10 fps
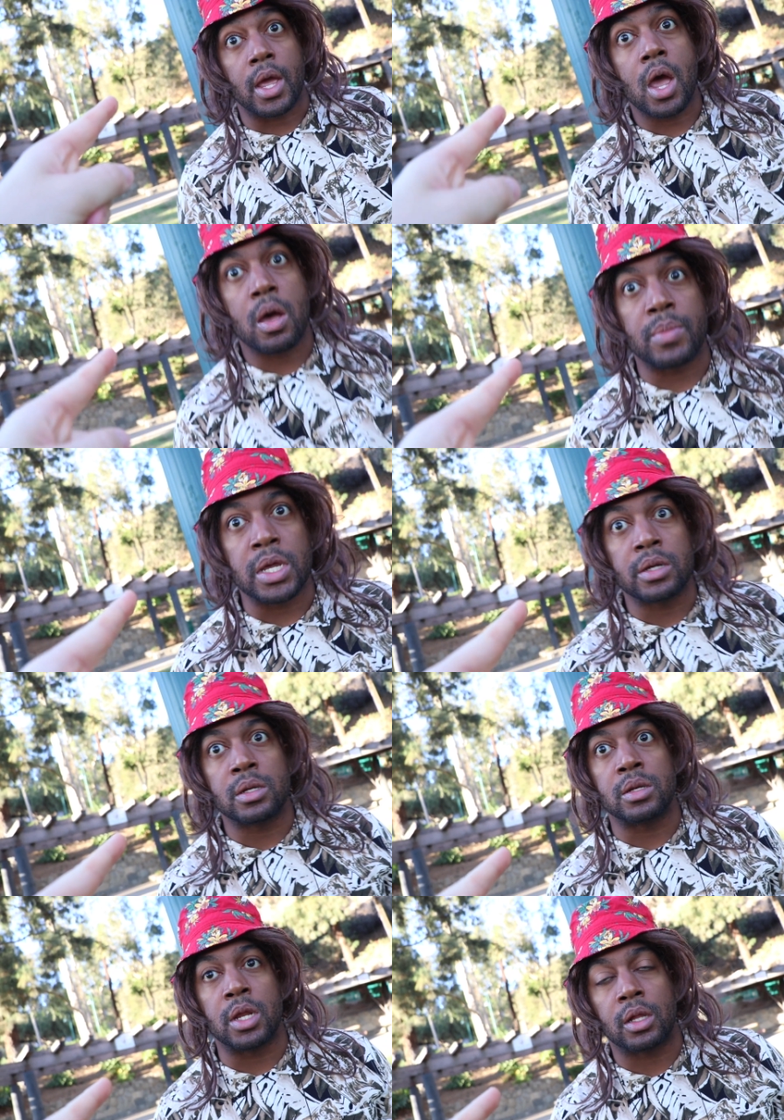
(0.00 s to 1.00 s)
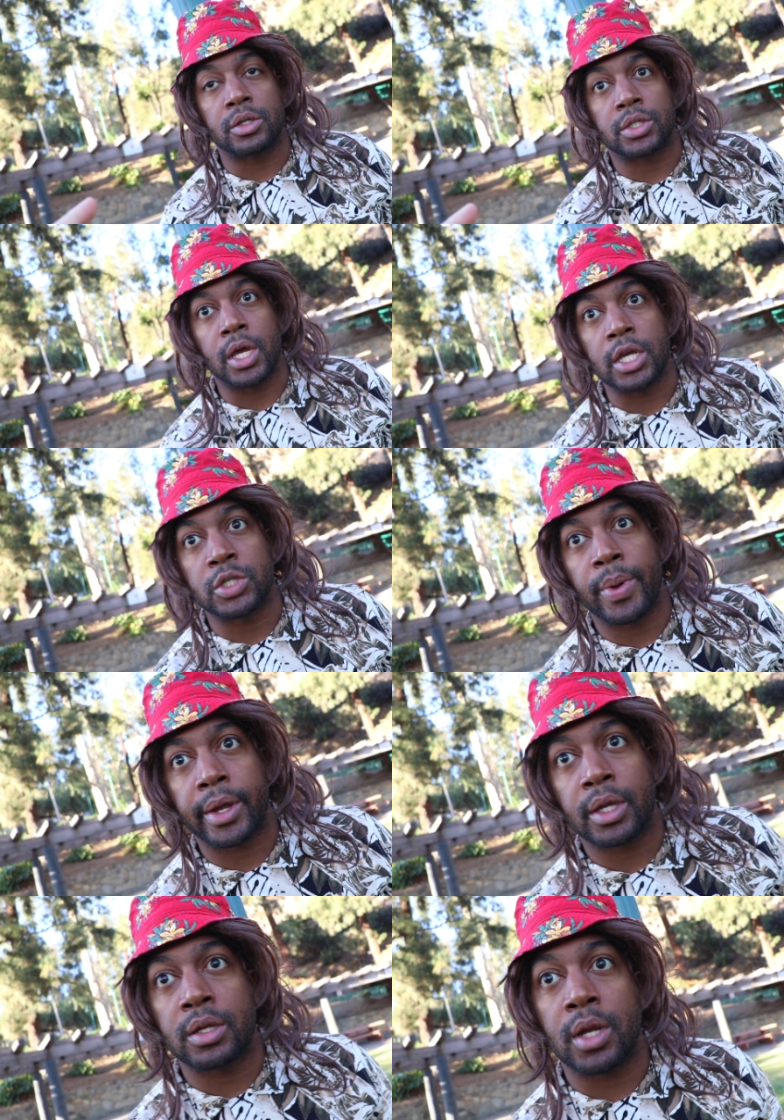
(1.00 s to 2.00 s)
Yeah, me and Nicolas Cage
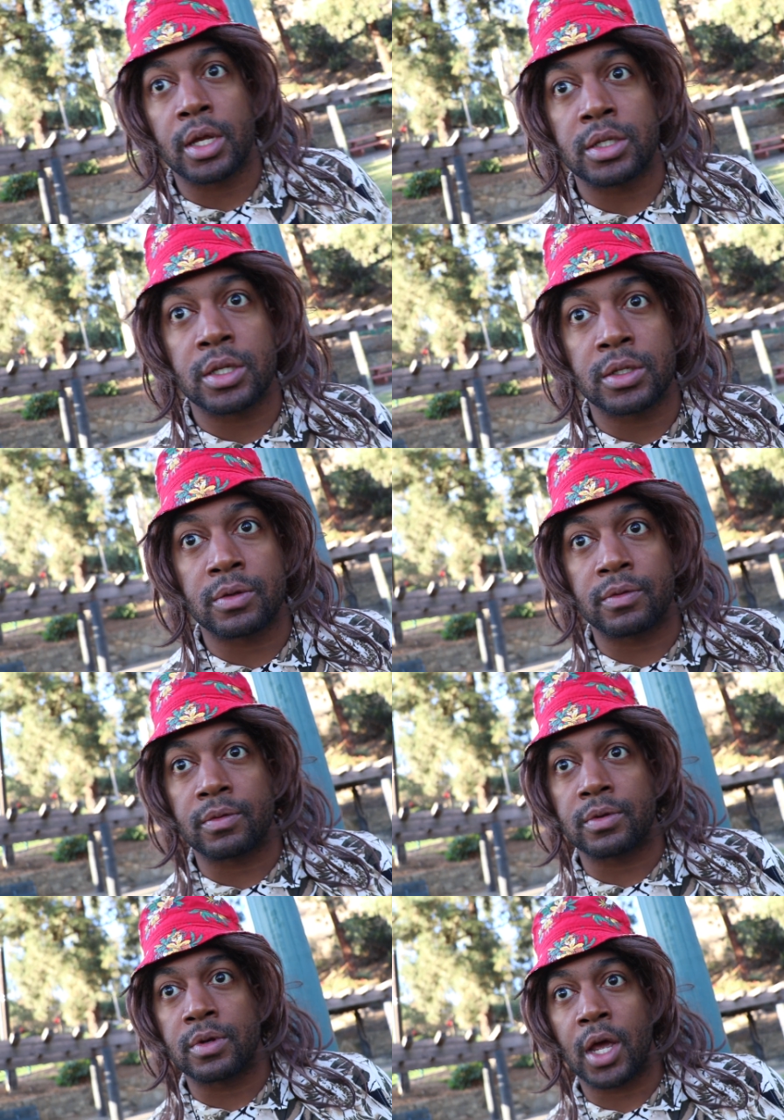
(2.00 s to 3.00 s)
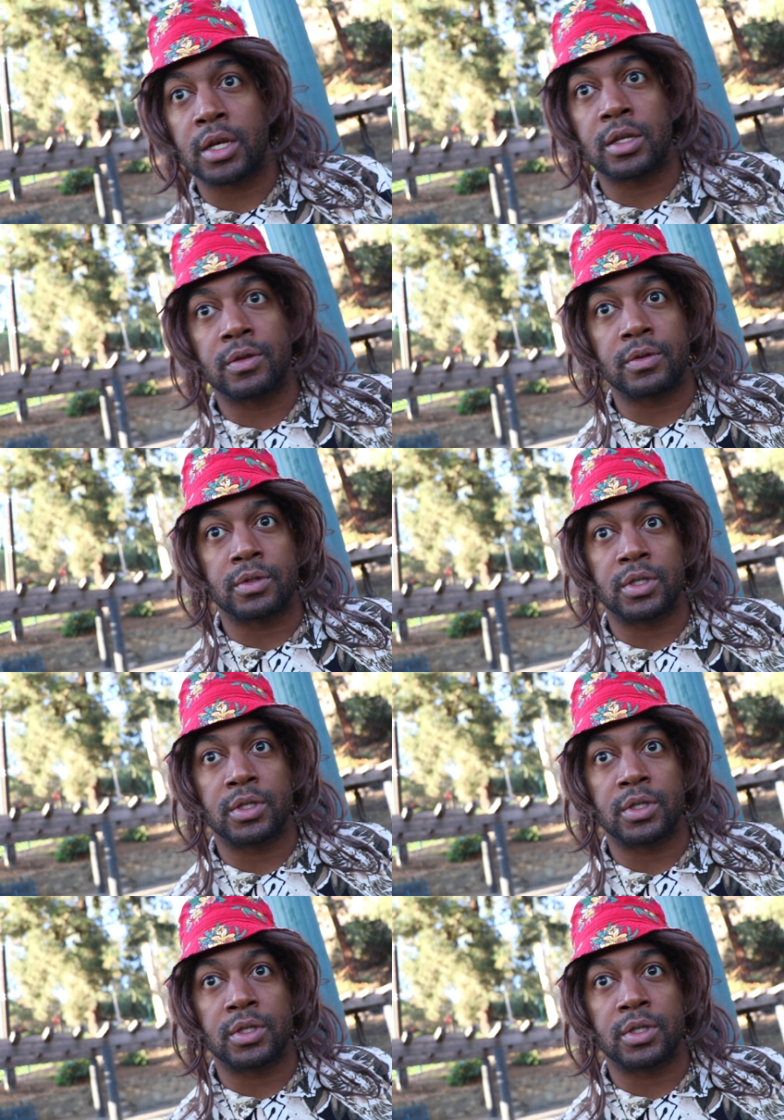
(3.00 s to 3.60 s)
back in 19... 90,